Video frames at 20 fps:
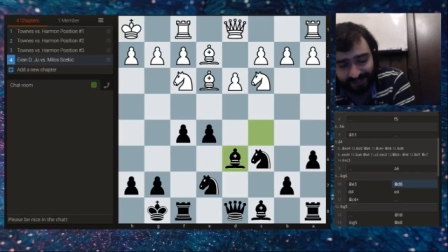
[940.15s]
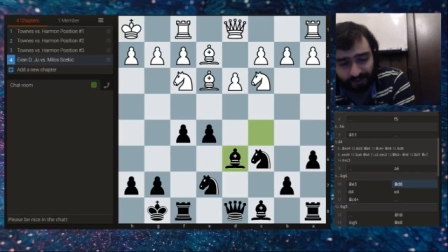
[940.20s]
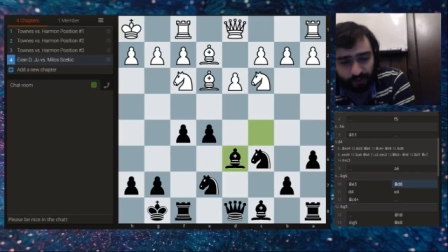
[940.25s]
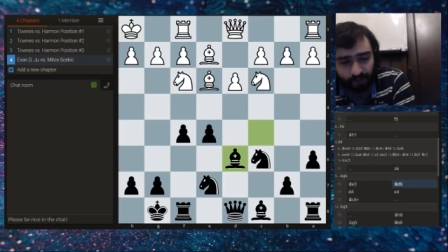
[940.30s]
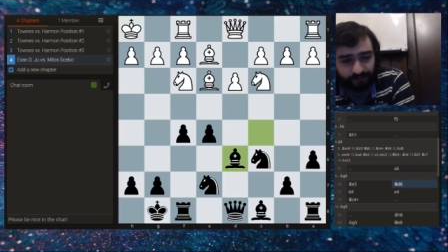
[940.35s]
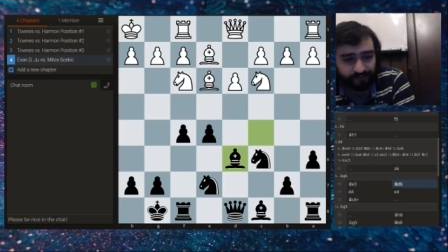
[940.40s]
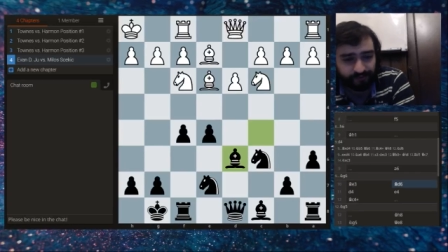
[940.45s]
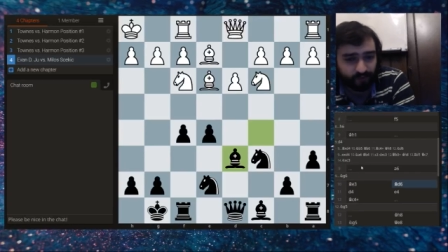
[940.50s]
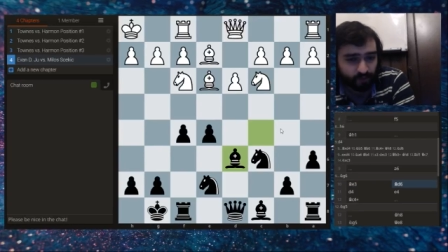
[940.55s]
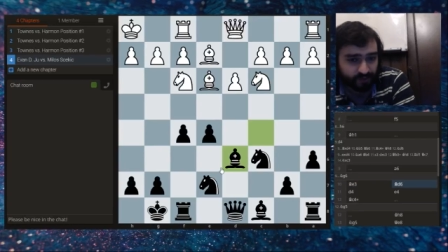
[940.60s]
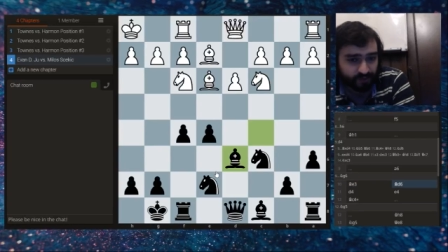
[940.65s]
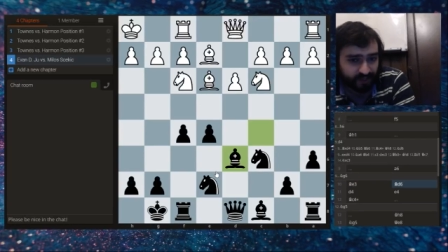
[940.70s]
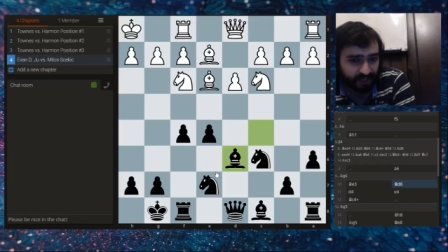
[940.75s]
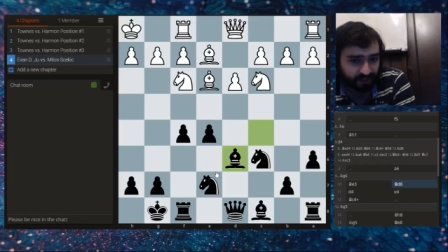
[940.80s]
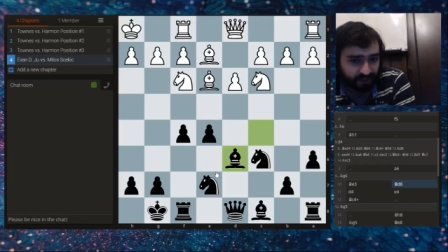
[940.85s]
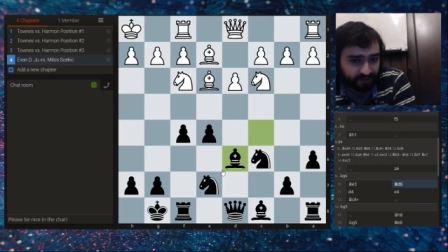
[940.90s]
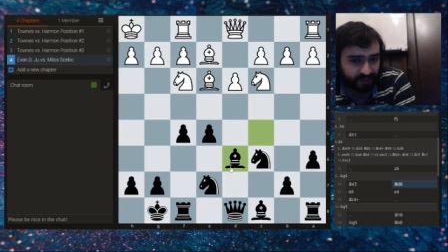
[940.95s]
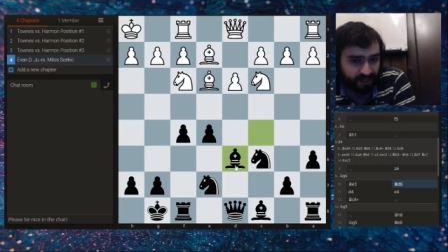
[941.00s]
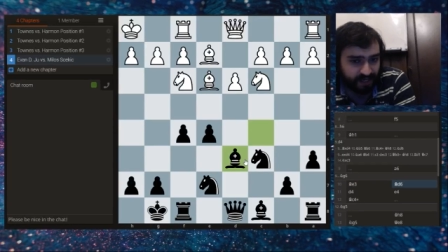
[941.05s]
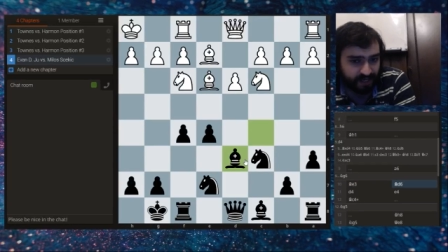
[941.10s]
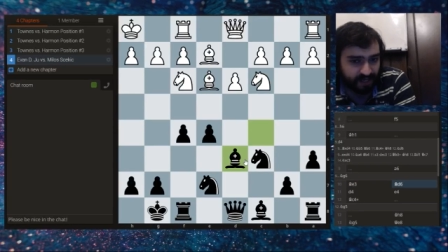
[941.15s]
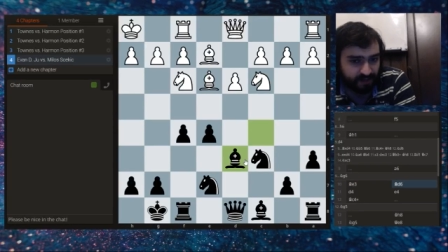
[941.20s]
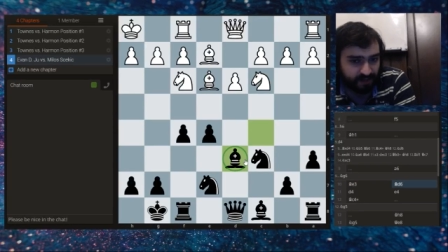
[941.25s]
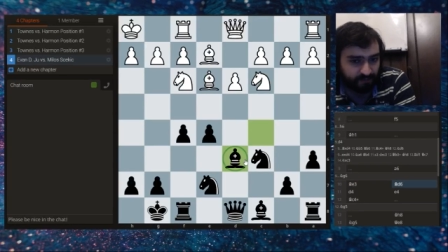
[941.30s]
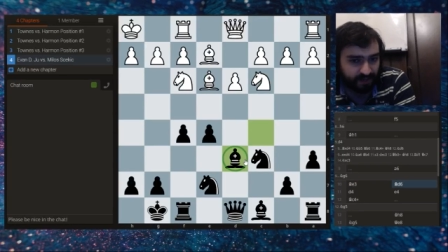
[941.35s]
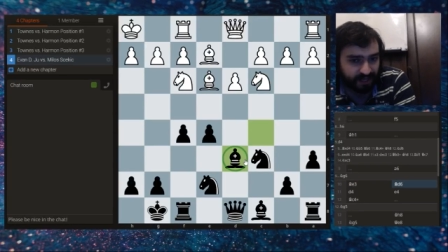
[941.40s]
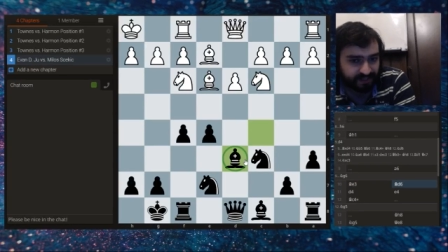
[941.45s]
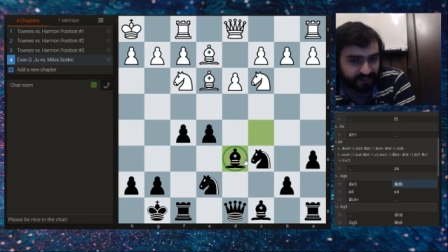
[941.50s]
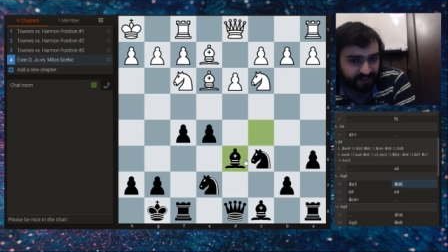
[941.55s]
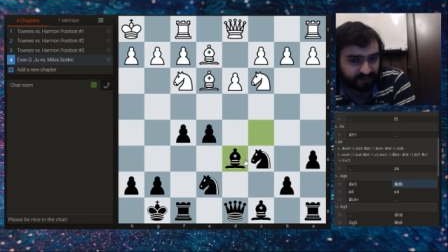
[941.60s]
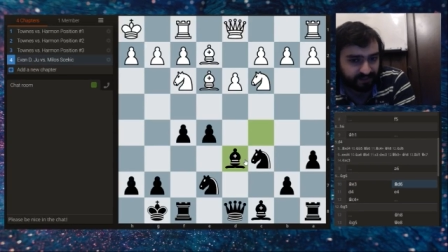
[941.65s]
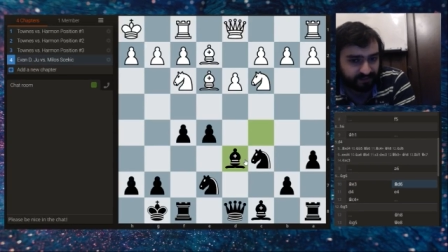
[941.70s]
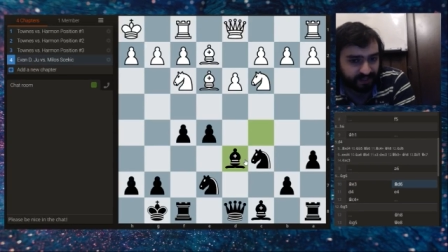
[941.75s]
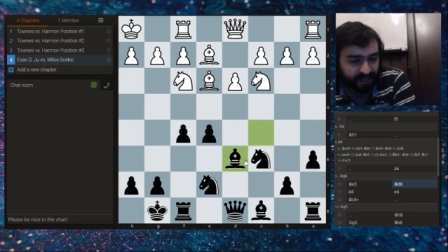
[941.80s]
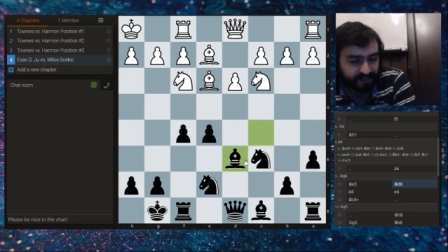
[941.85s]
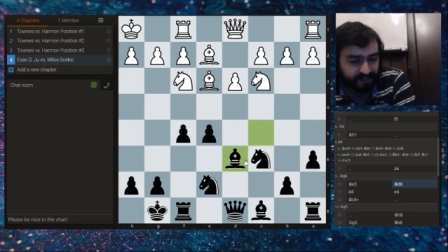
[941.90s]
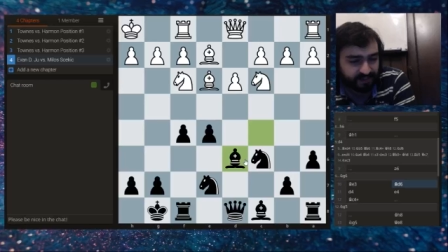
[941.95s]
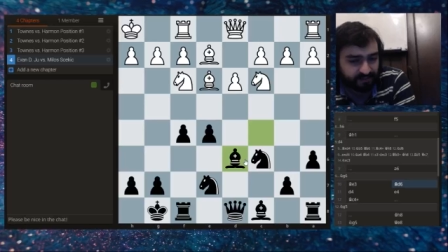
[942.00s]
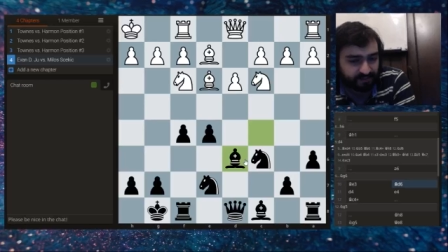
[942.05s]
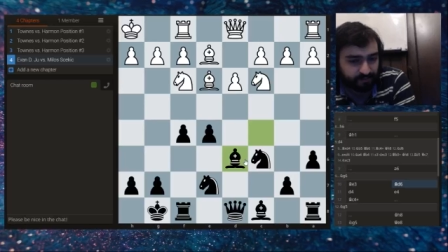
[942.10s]
to refuse that. Black's
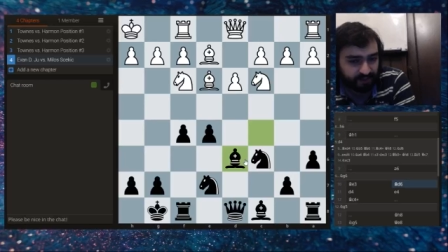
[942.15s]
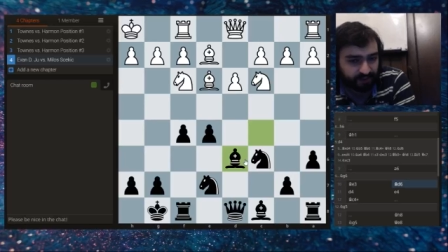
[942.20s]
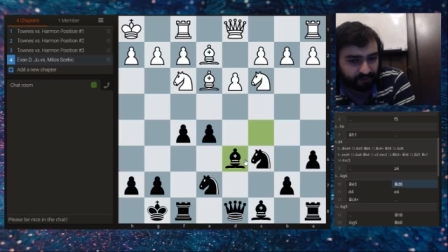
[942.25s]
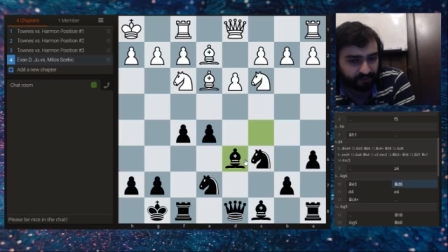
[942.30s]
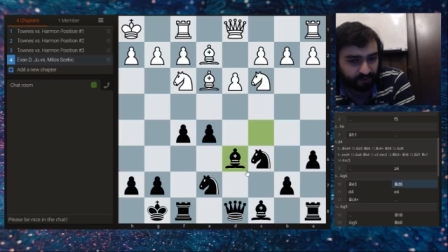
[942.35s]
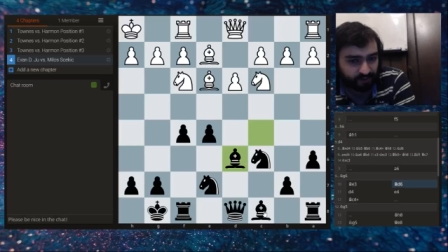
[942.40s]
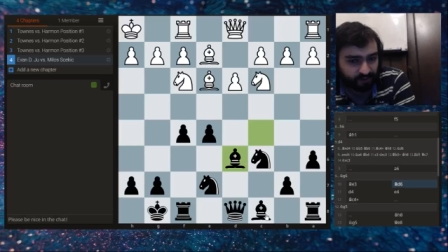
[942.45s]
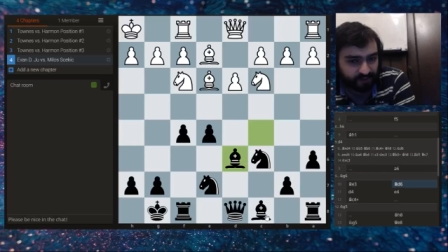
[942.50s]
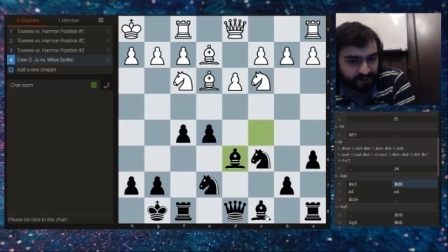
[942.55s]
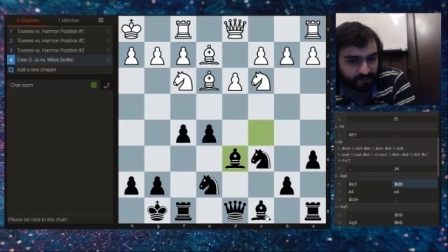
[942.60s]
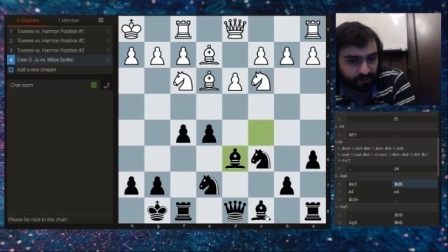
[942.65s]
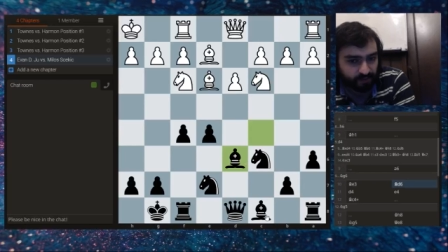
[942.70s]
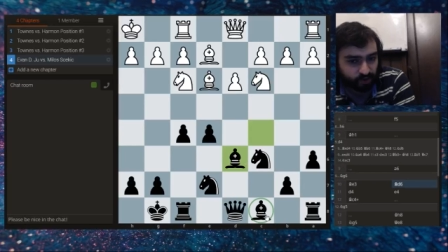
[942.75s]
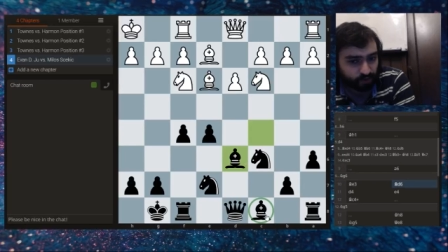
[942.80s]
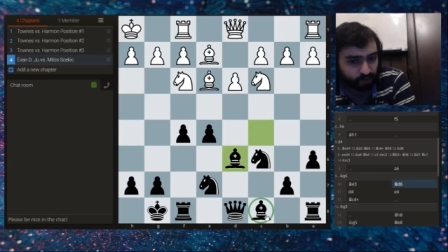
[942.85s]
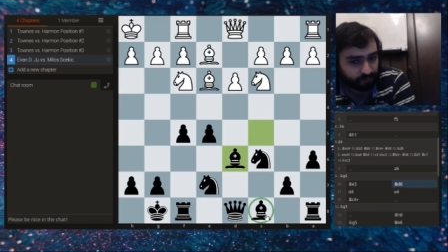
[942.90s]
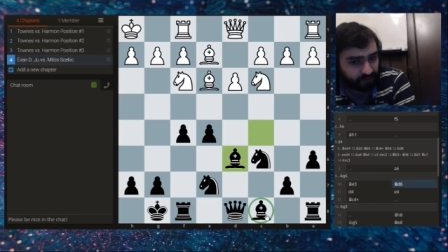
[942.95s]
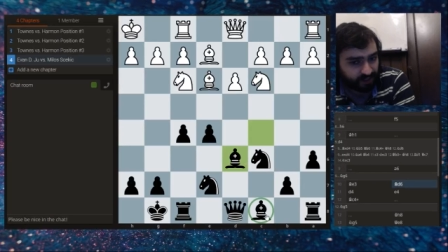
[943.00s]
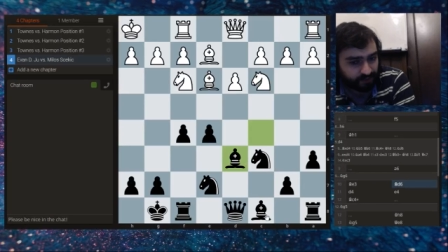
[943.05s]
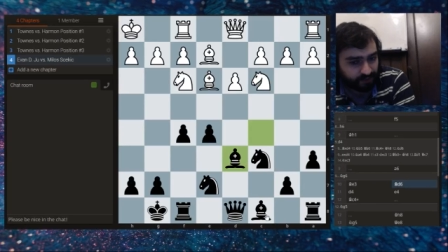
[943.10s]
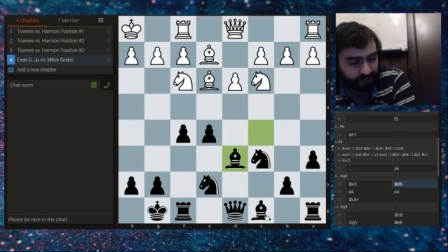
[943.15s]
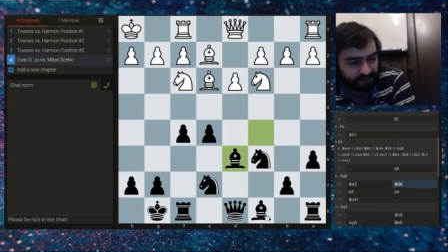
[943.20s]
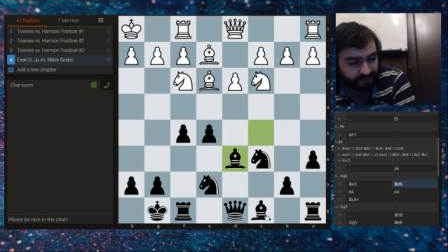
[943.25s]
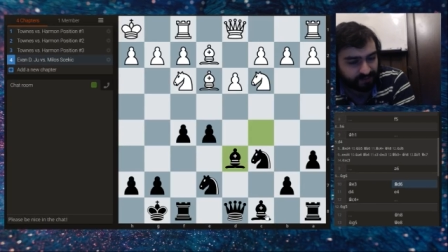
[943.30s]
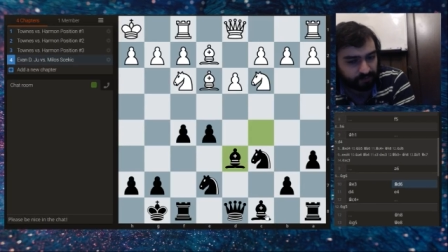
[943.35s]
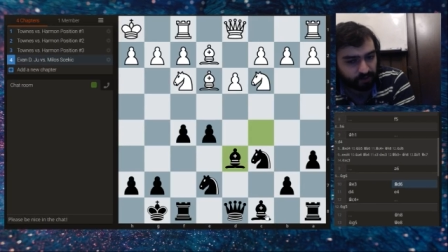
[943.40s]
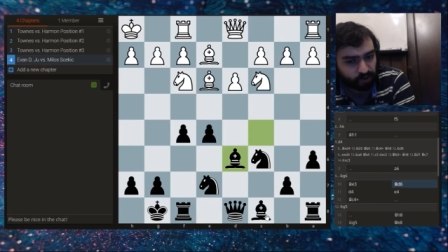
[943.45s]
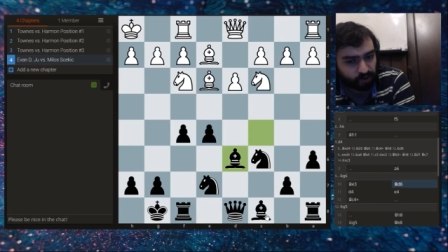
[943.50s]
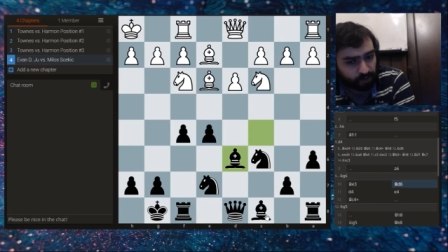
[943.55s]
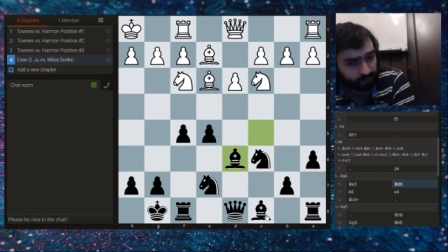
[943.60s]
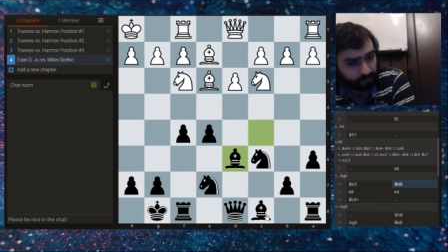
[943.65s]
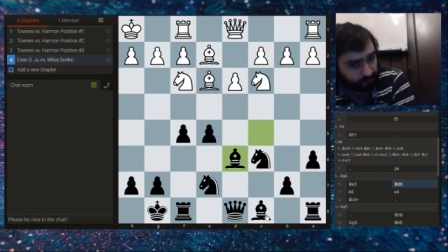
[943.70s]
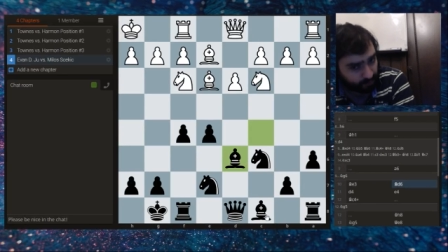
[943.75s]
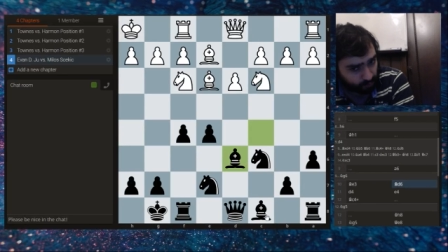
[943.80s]
attack is built on this bishop, not this bishop,